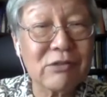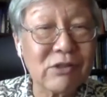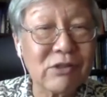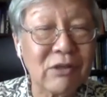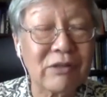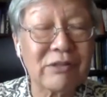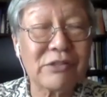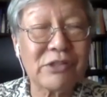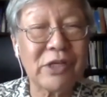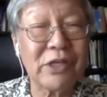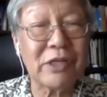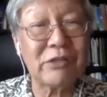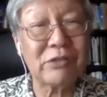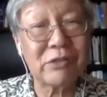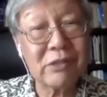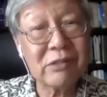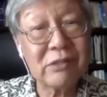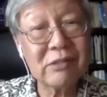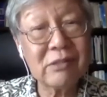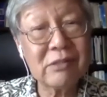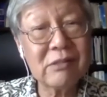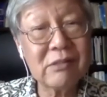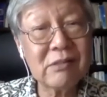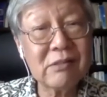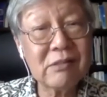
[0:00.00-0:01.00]
stock exchange?
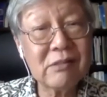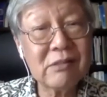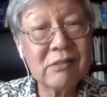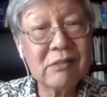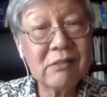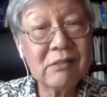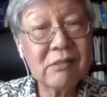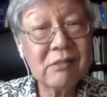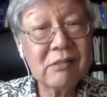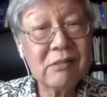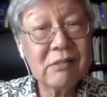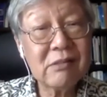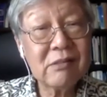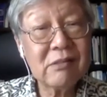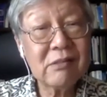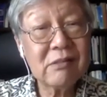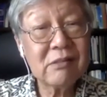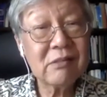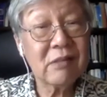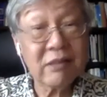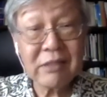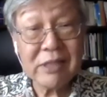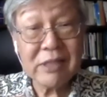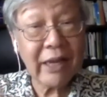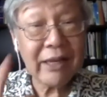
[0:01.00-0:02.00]

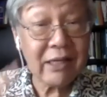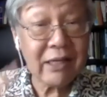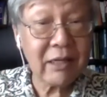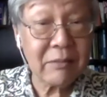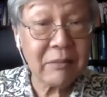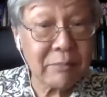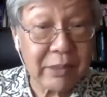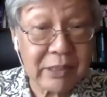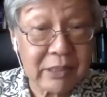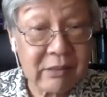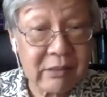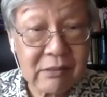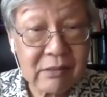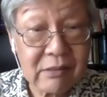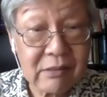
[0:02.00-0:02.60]
The tech companies,